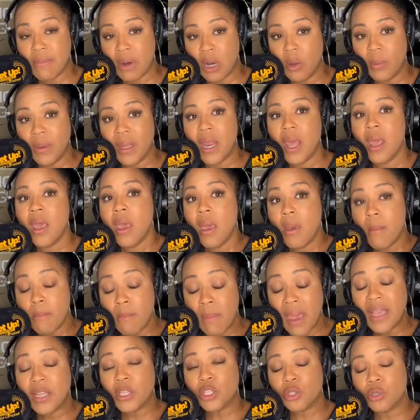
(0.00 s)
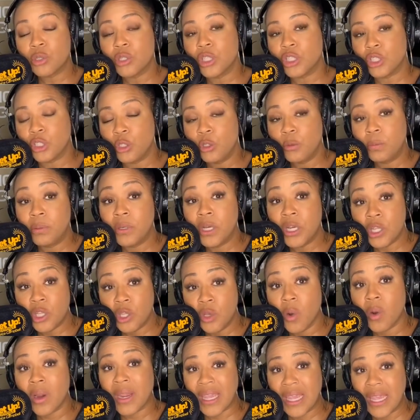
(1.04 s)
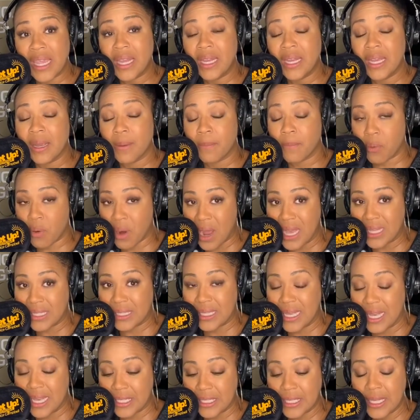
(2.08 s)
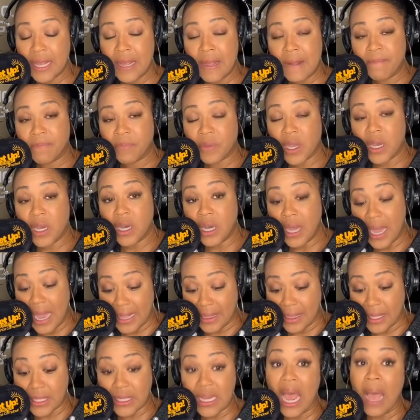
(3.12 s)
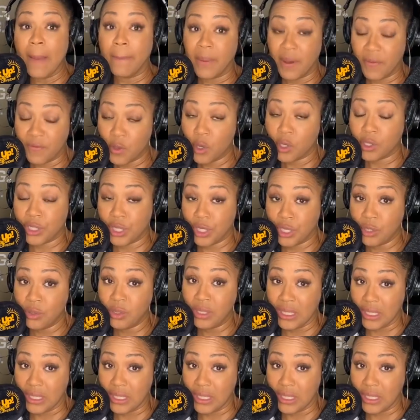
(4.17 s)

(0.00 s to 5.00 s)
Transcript: make sure that you put your healing process at the top of your to-do list.